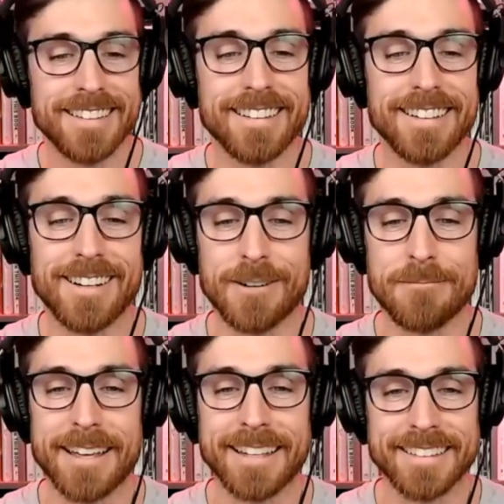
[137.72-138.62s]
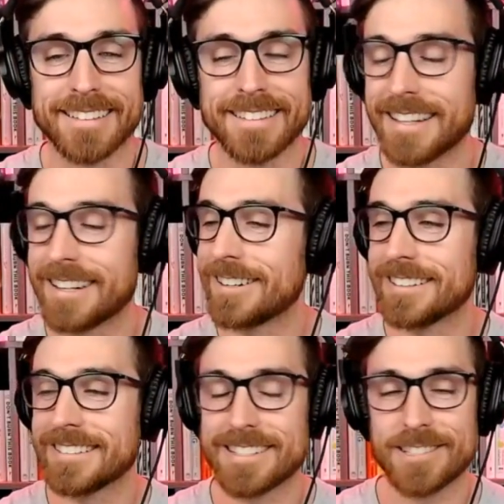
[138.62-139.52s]
Oh man, there
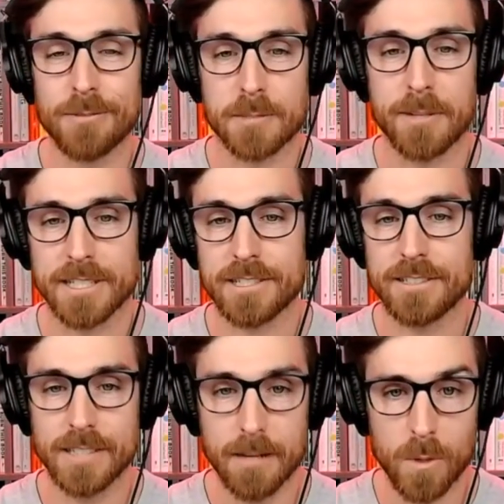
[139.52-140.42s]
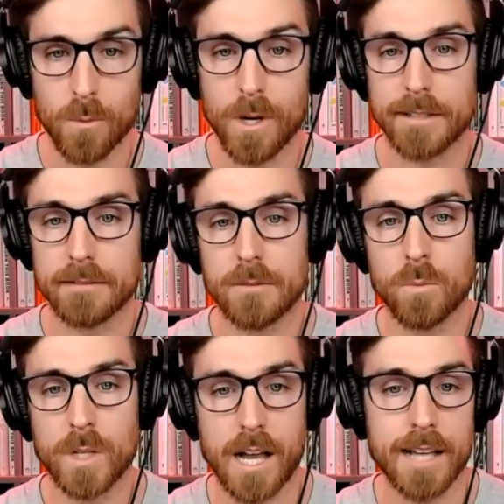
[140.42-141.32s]
are there's so much about this. Number one,
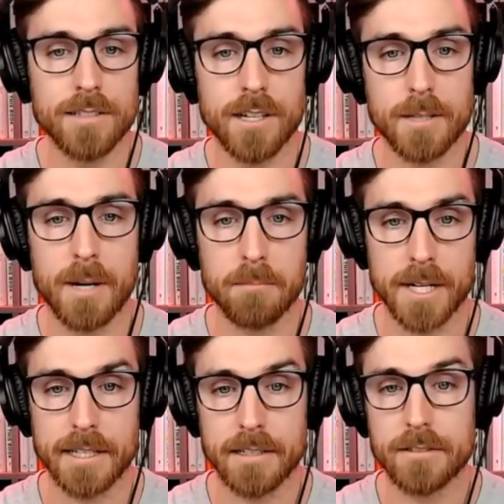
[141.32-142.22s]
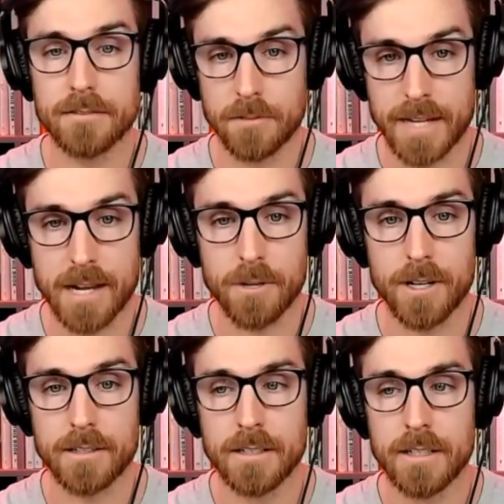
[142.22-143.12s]
when I talk about money from now
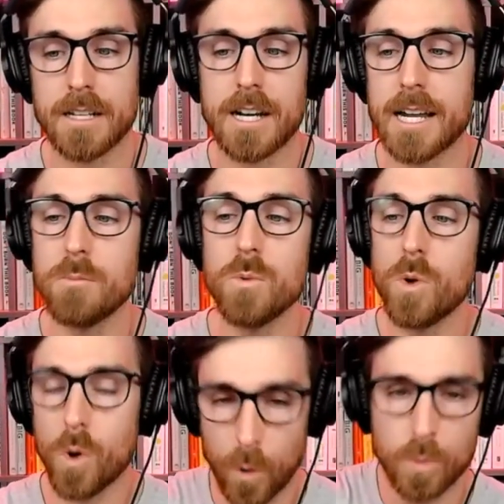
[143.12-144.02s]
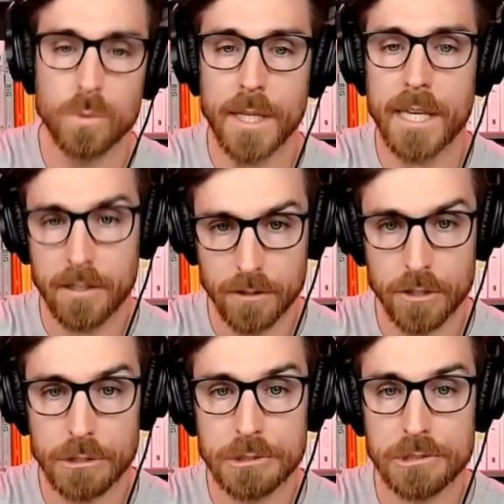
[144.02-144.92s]
on, I will only
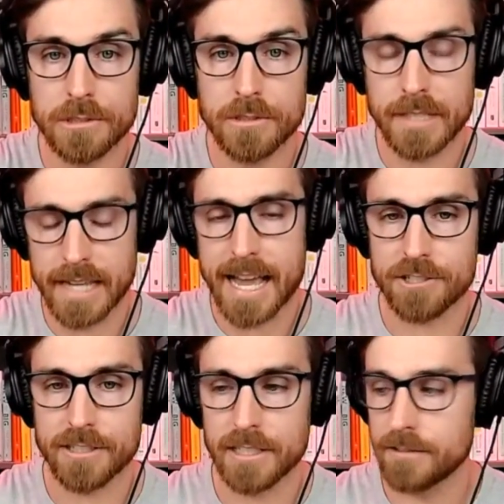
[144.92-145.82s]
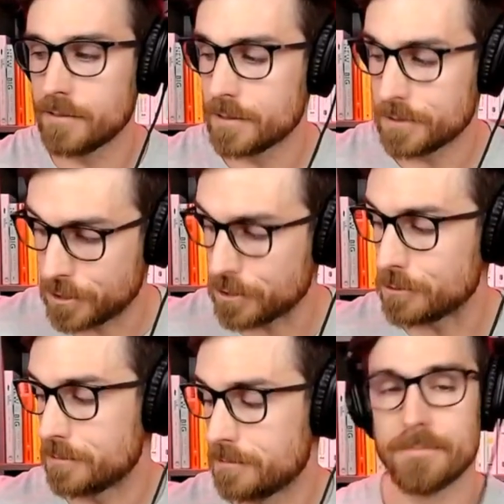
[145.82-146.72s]
use the adjective
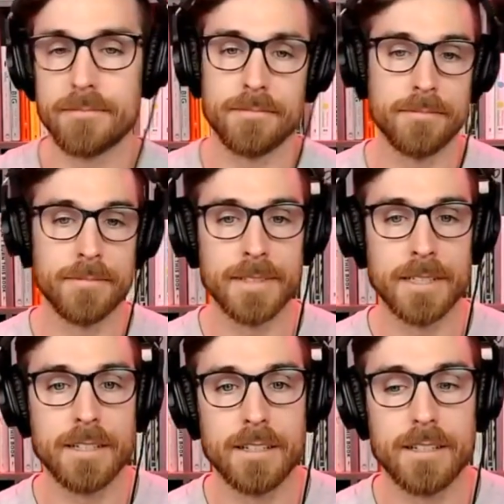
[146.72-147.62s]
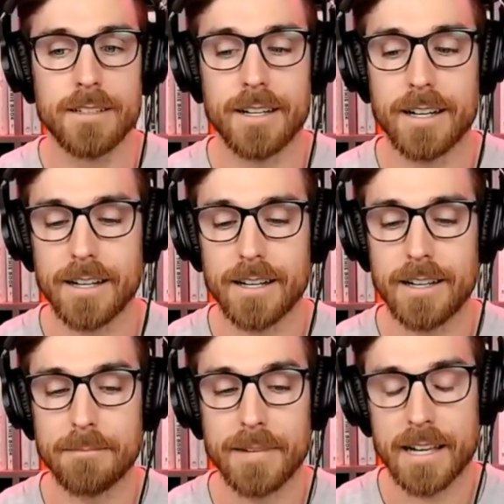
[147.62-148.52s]
cute. Wow.
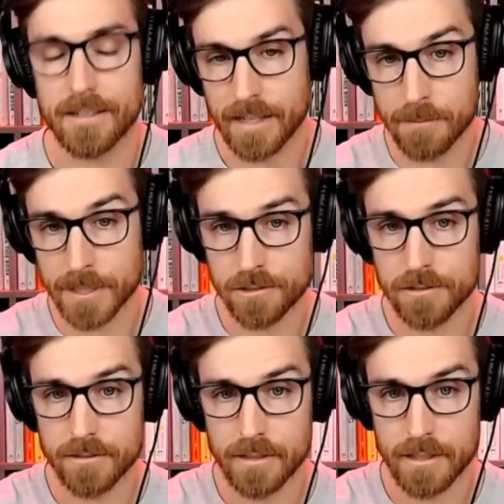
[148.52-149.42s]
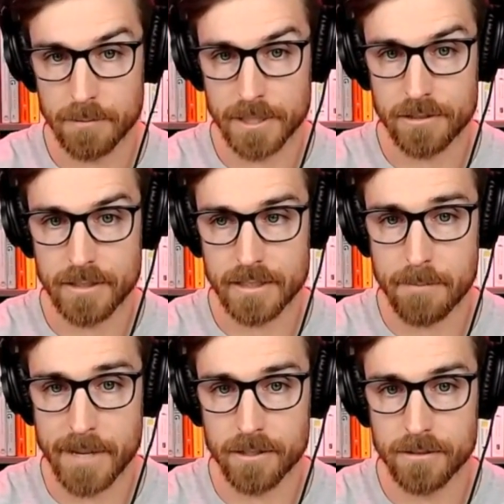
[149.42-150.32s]
Um, how much how much is
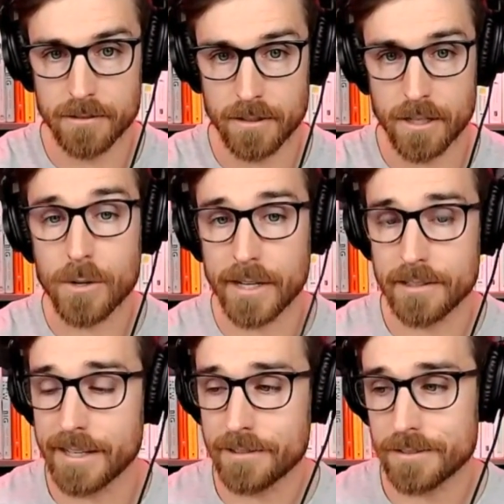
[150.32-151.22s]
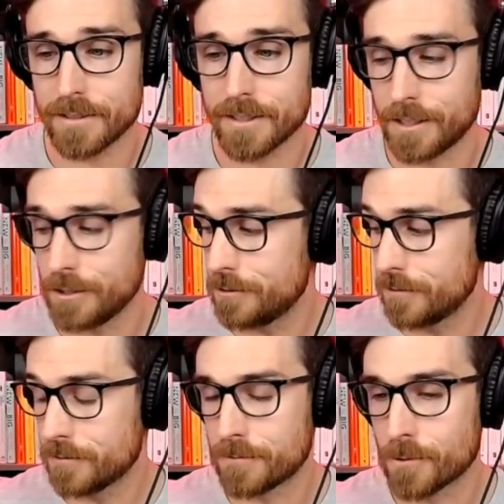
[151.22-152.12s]
that bagel? Oh, it, it's cute
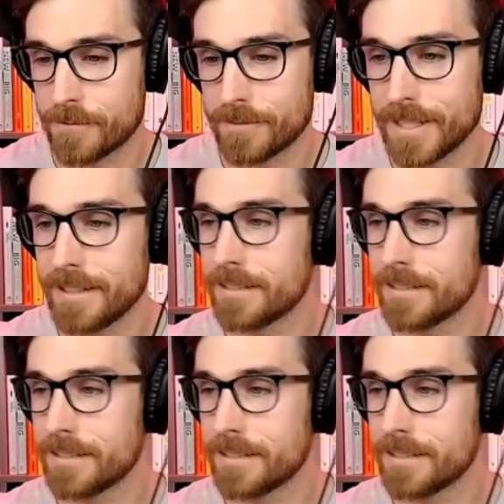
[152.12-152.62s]
450.